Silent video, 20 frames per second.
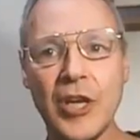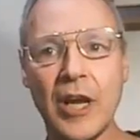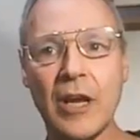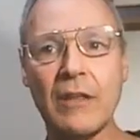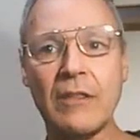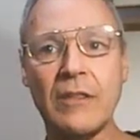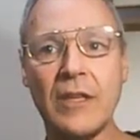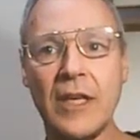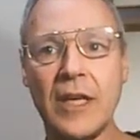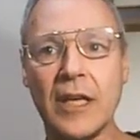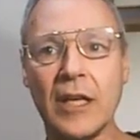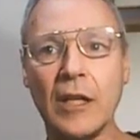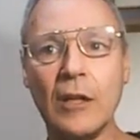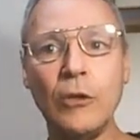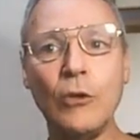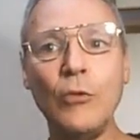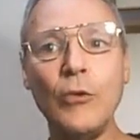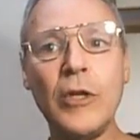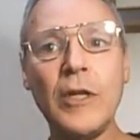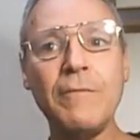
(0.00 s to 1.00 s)
Check the
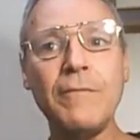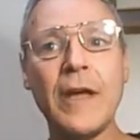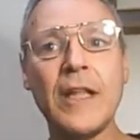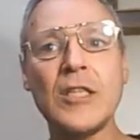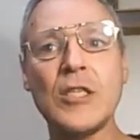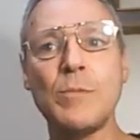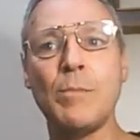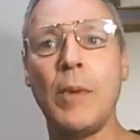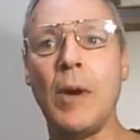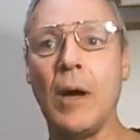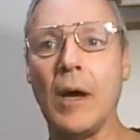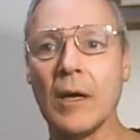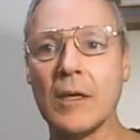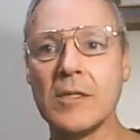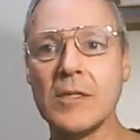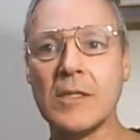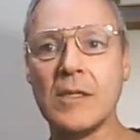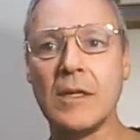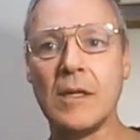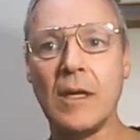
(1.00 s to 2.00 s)
Include Events
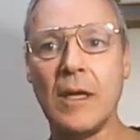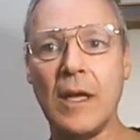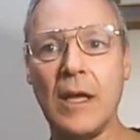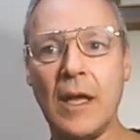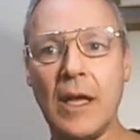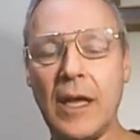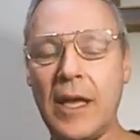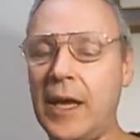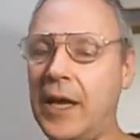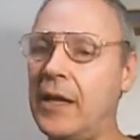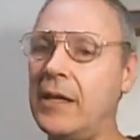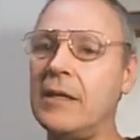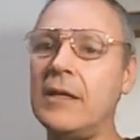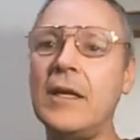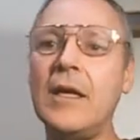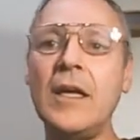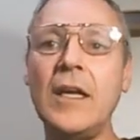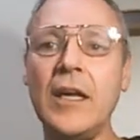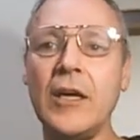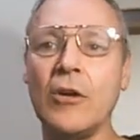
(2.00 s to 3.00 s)
box
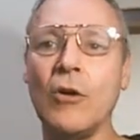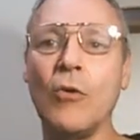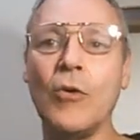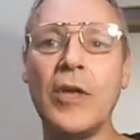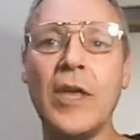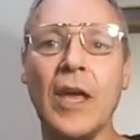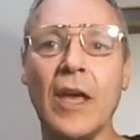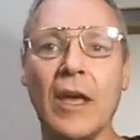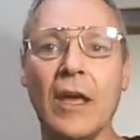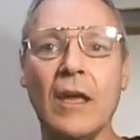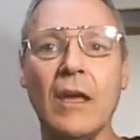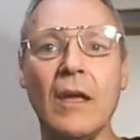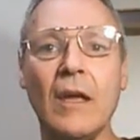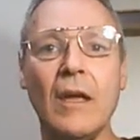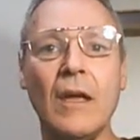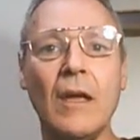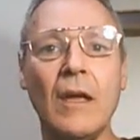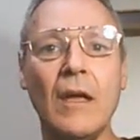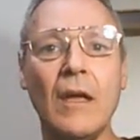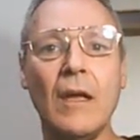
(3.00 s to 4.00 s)
and hit
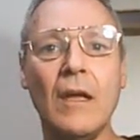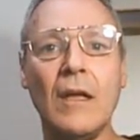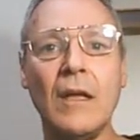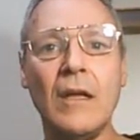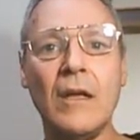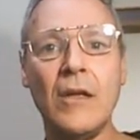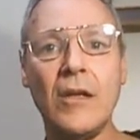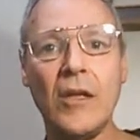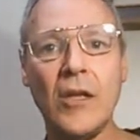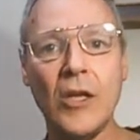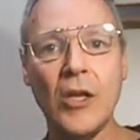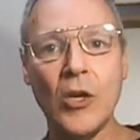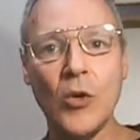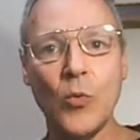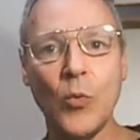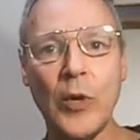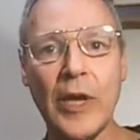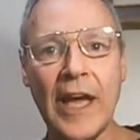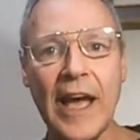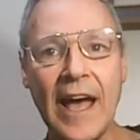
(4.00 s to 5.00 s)
OK.
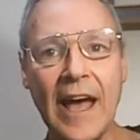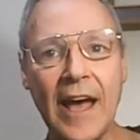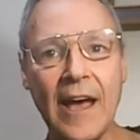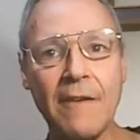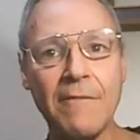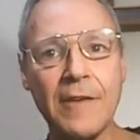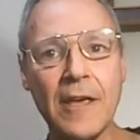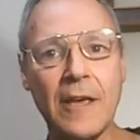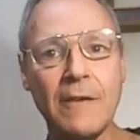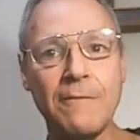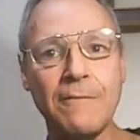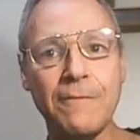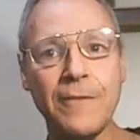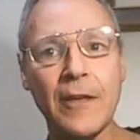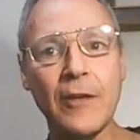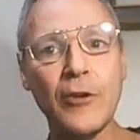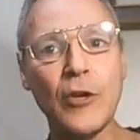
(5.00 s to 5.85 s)
We have a